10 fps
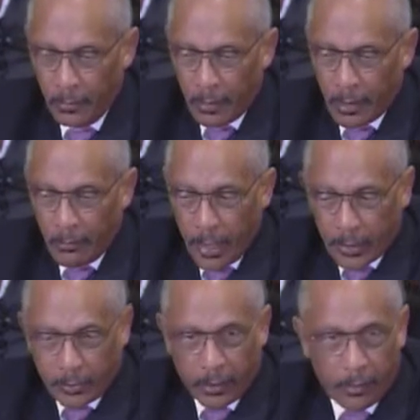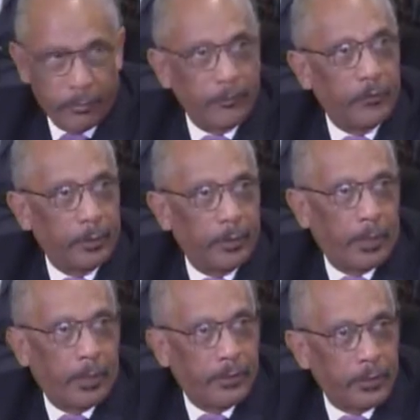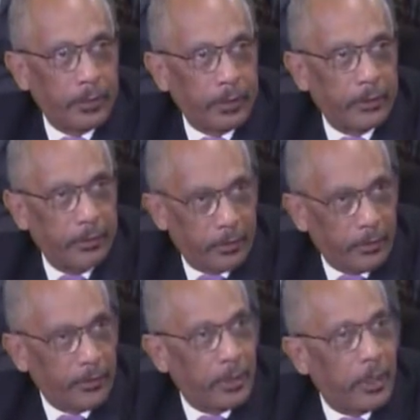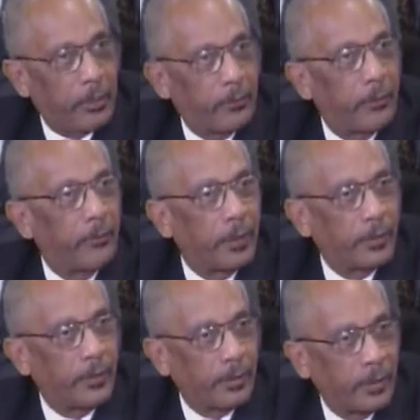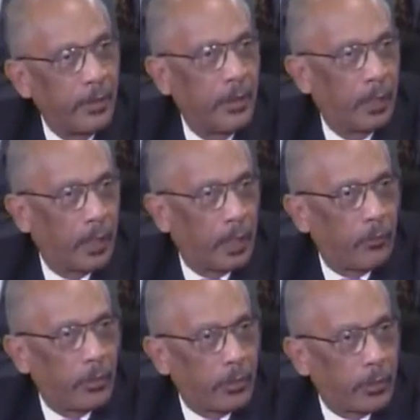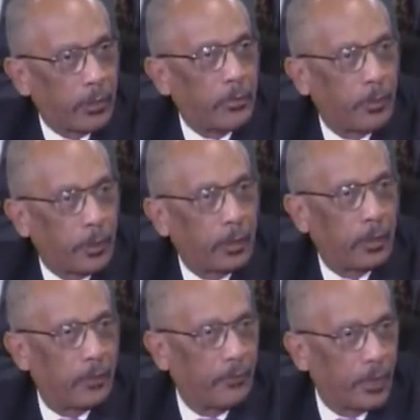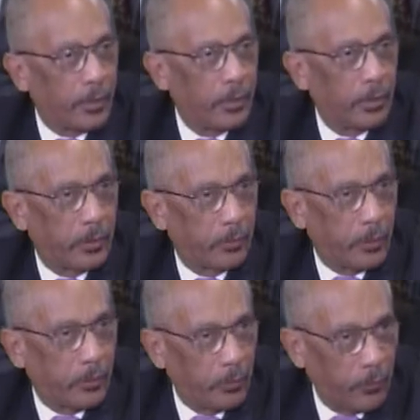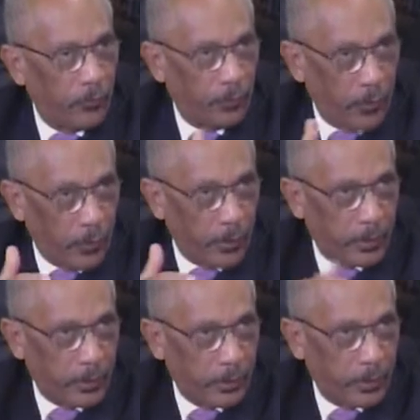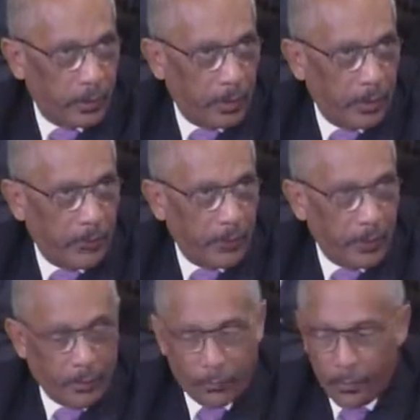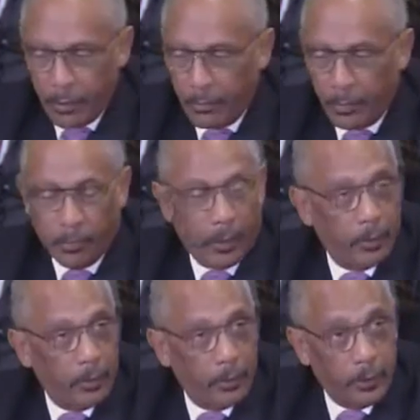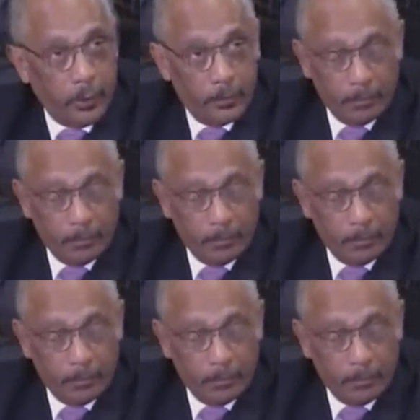came back to government from the private sector where there's a lot of innovation, and we should exploit that innovation as we move forward in this effort, and that will be a big part of what we do.